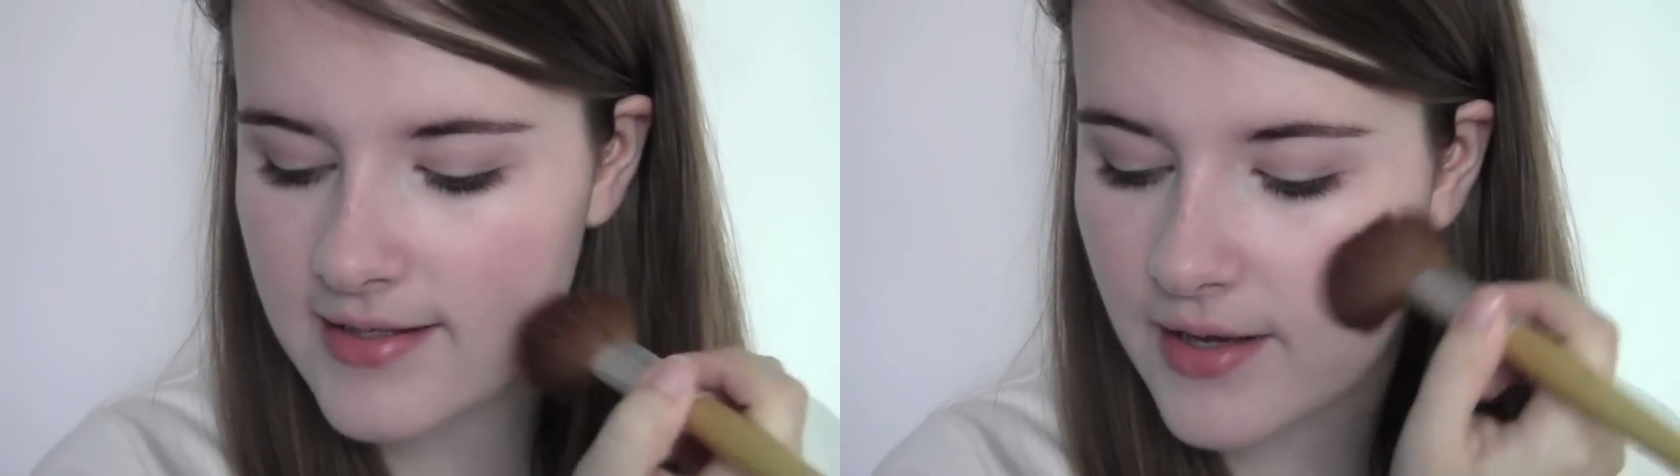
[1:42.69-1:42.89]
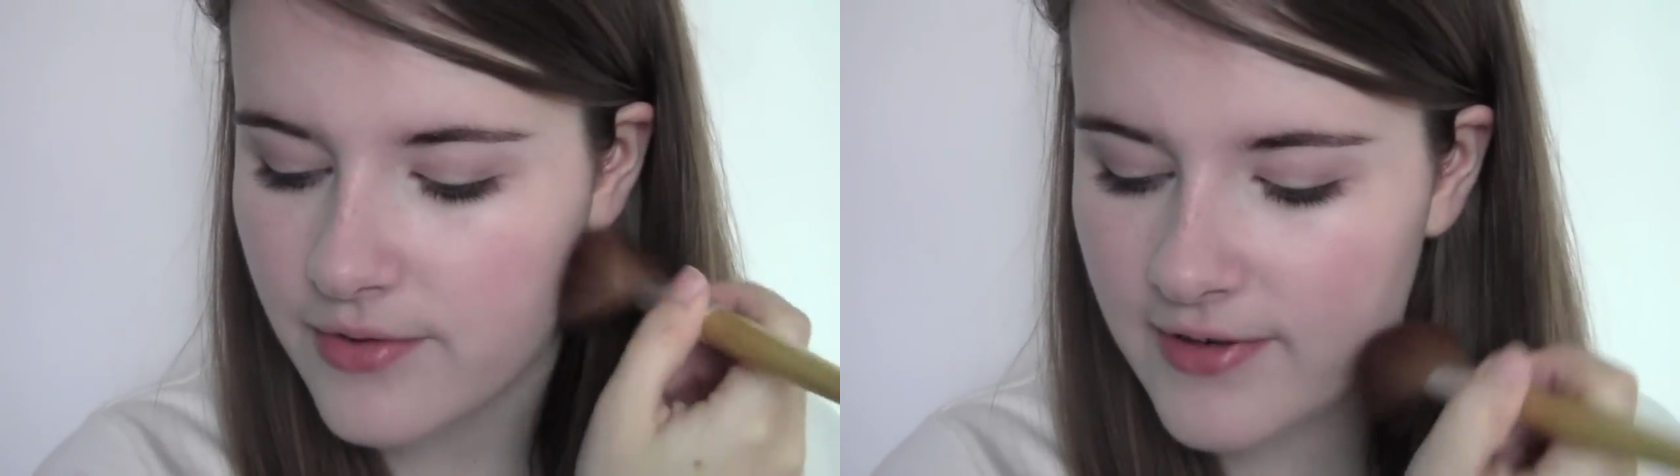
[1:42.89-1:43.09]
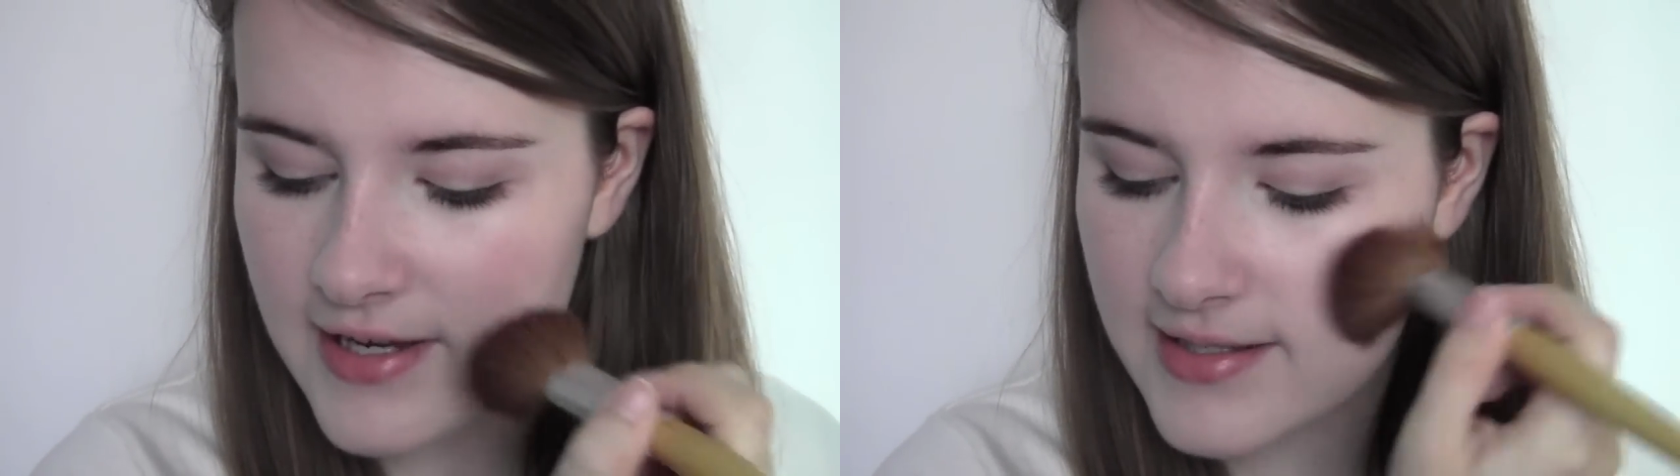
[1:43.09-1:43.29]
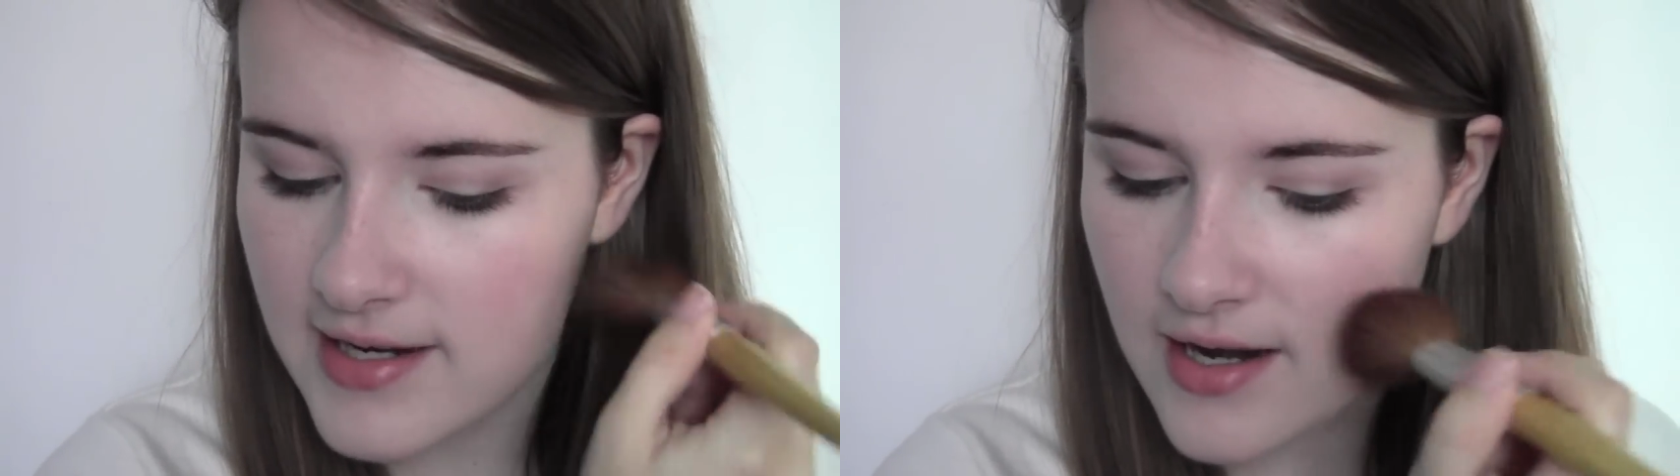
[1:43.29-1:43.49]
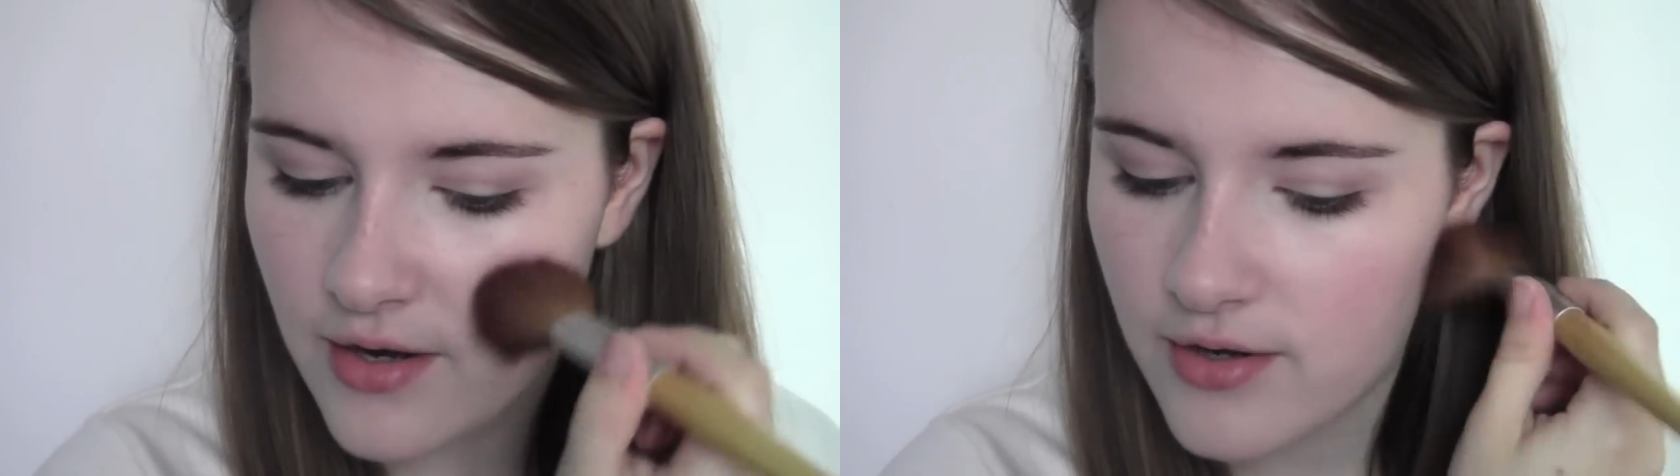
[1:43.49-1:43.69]
Now the reason
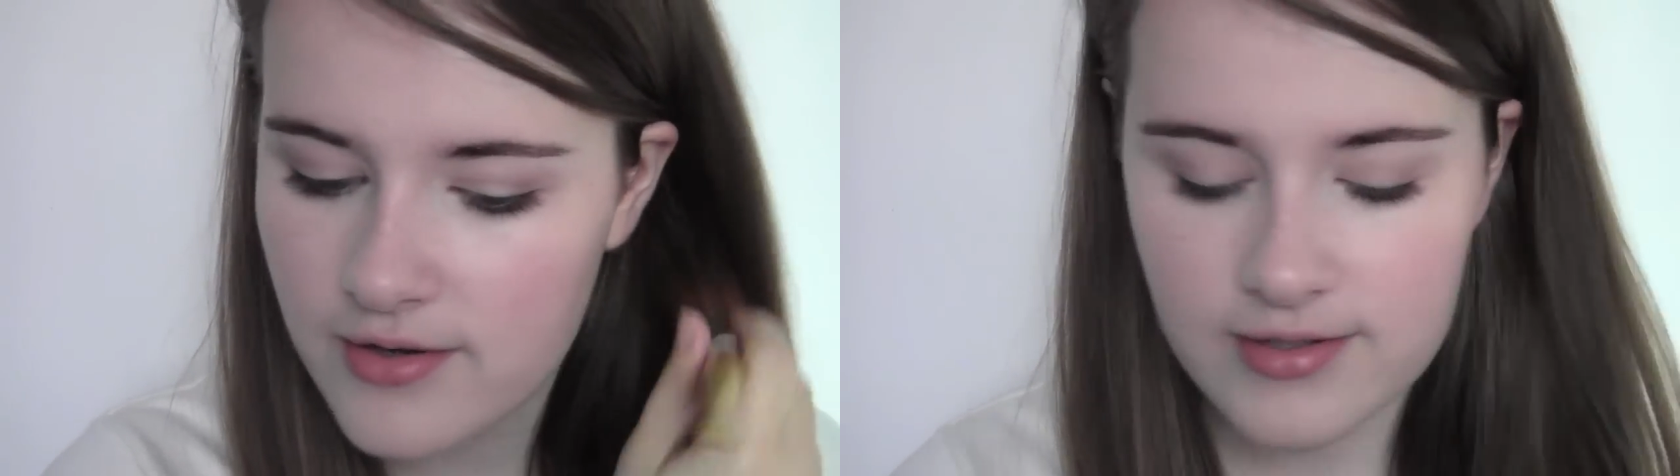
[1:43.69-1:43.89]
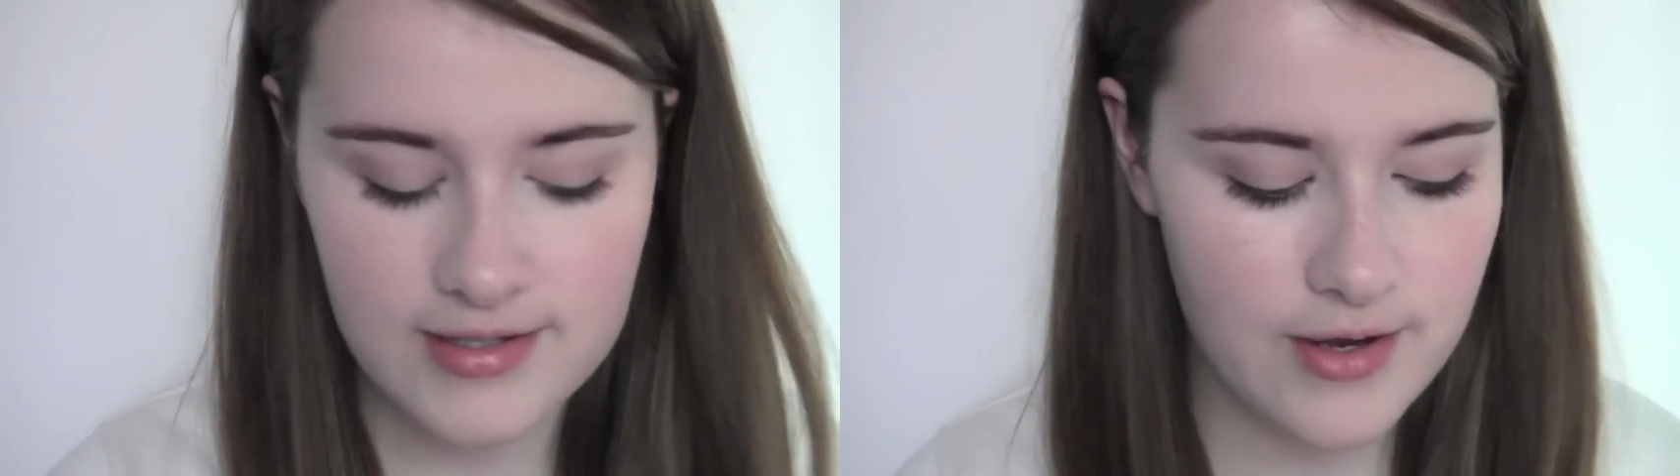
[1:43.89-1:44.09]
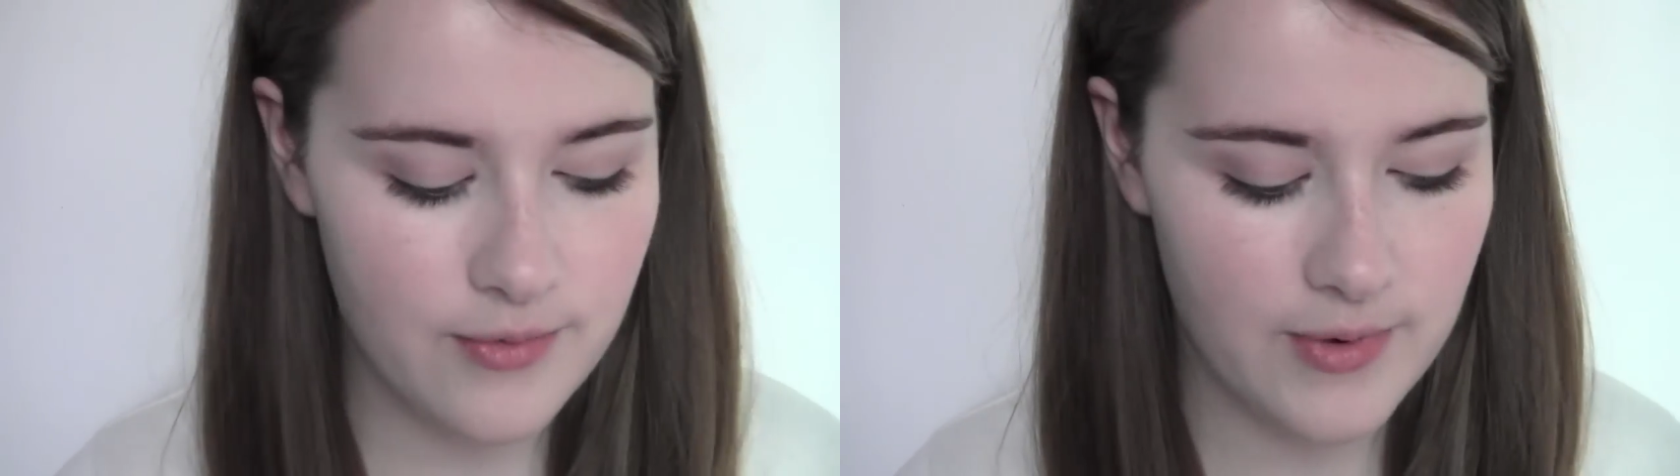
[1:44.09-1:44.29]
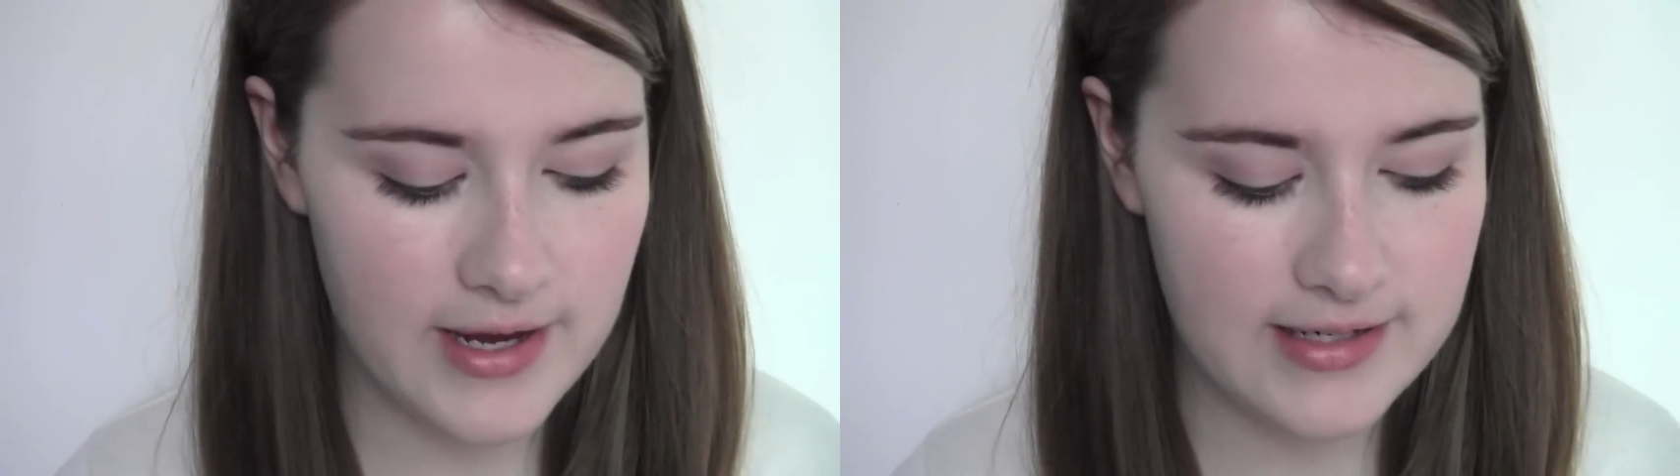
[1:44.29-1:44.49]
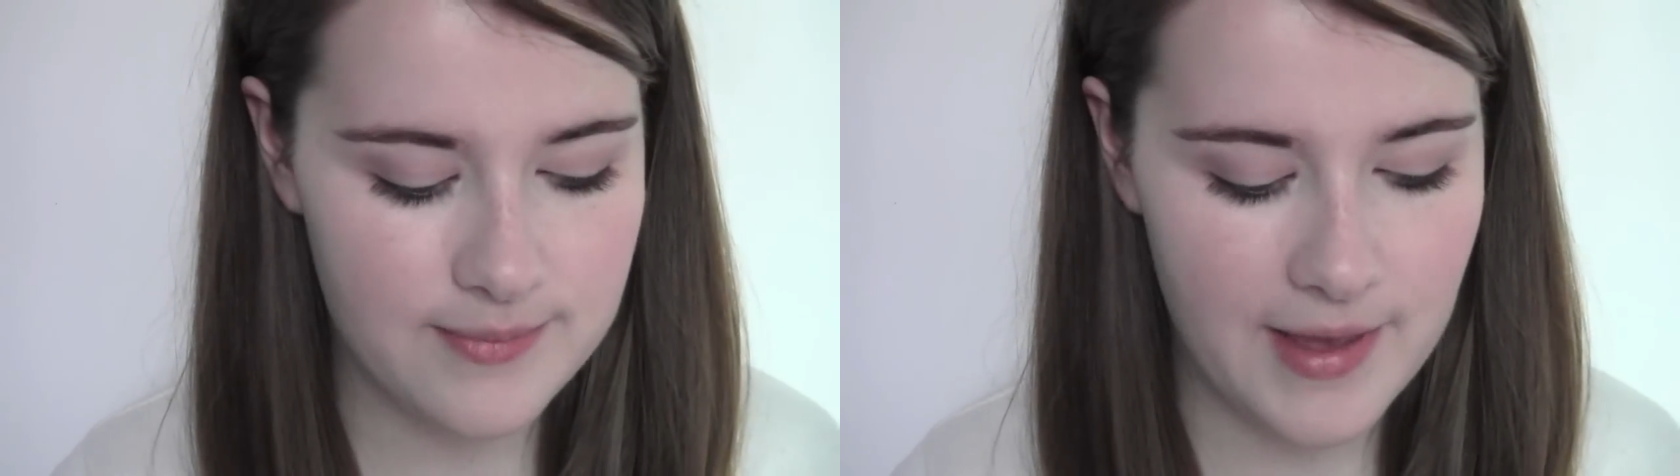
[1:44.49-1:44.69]
I look so
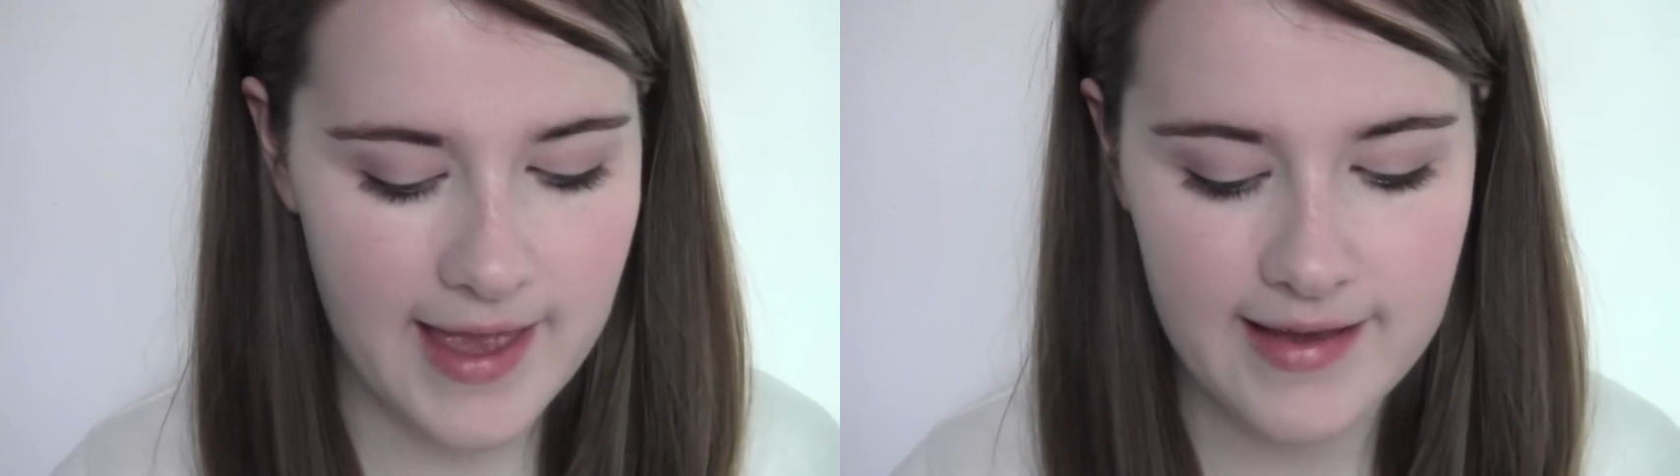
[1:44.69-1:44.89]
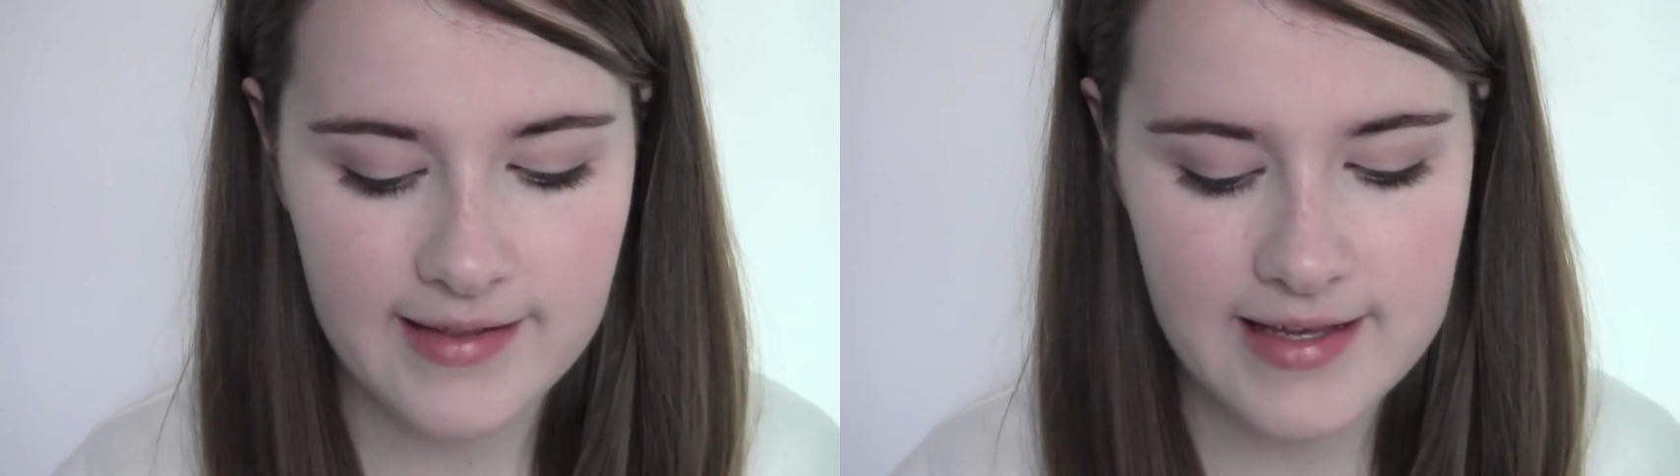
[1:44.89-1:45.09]
weird and pale